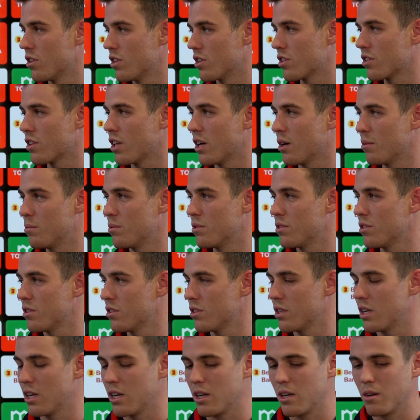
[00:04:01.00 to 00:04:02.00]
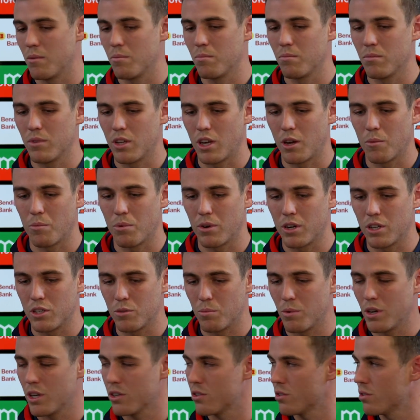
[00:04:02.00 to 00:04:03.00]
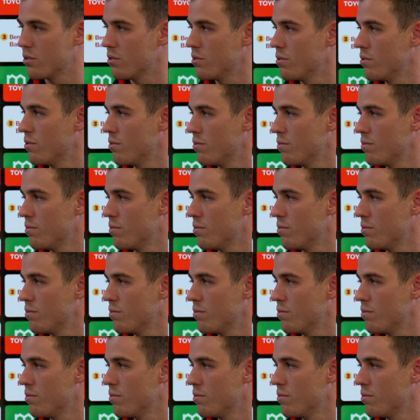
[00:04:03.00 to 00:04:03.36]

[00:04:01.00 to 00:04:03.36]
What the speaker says: at this club's pretty special.